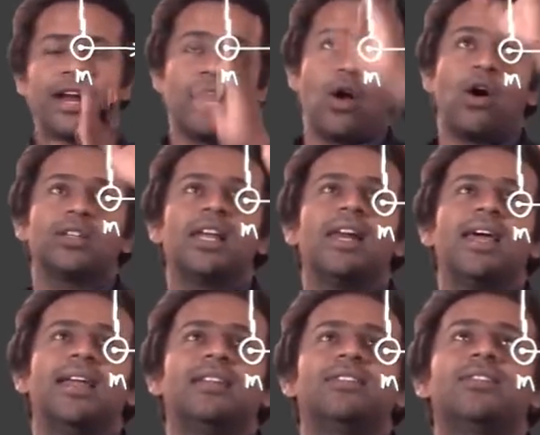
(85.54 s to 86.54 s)
and along the
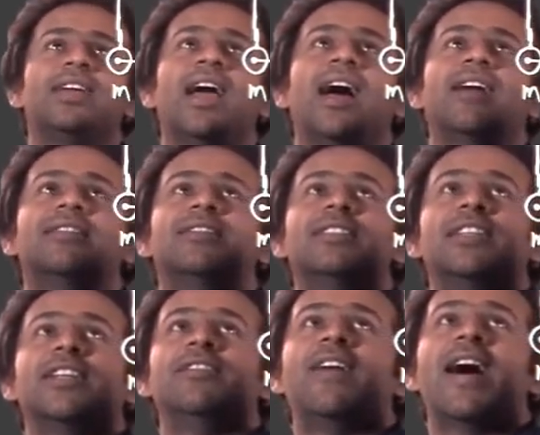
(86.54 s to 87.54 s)
length we have
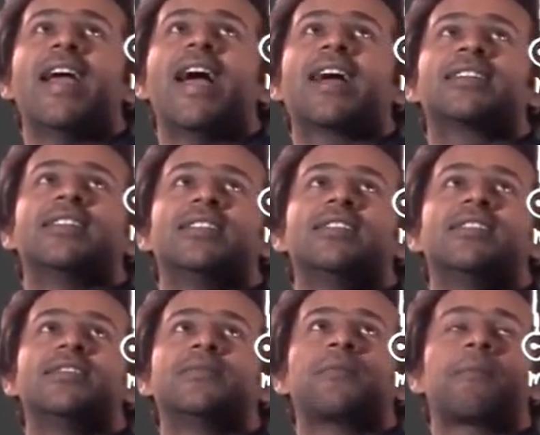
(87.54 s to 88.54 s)
the
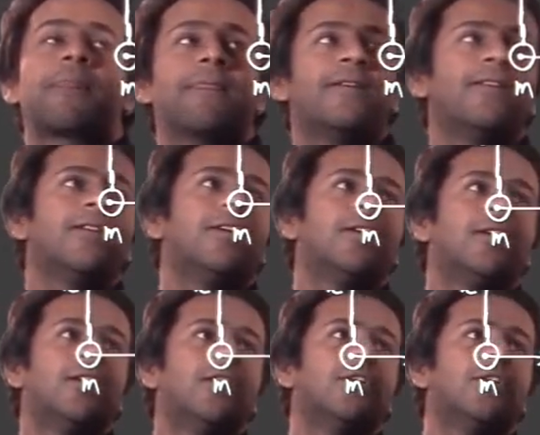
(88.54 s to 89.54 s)
y-axis.
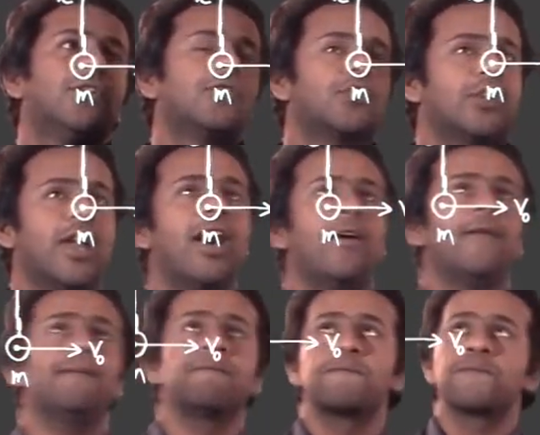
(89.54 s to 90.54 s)
So
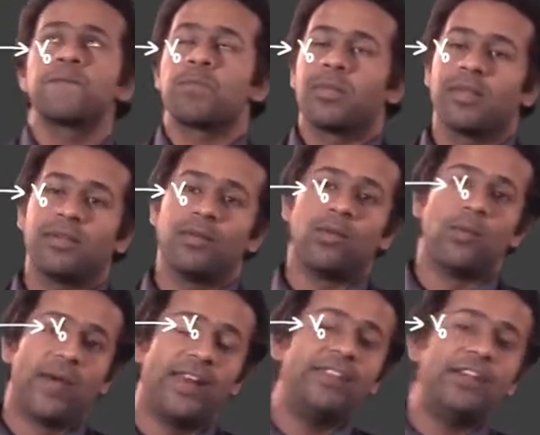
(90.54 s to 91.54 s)
now,
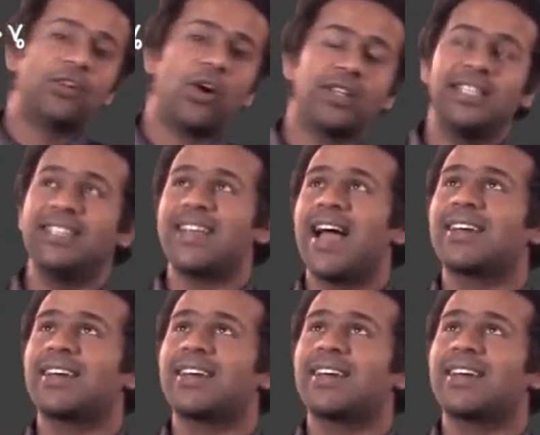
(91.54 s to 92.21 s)
when we draw these